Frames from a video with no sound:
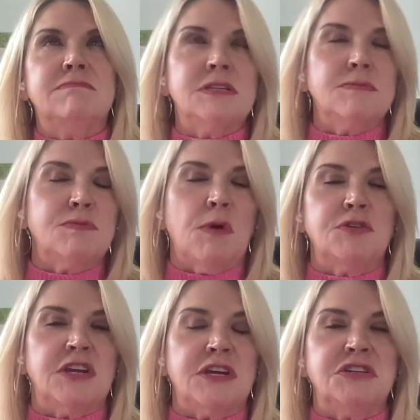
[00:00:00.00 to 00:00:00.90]
some small
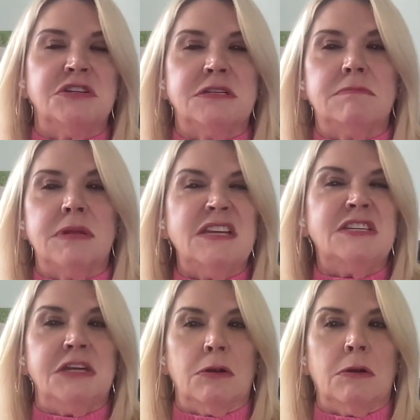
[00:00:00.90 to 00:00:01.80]
changes,
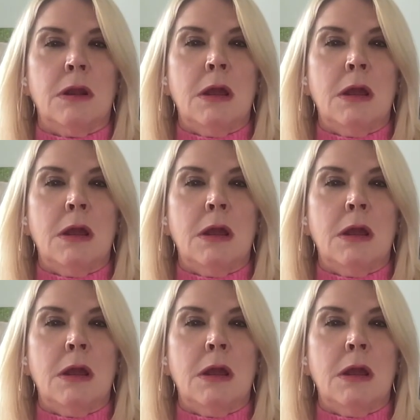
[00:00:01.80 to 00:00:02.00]
easier.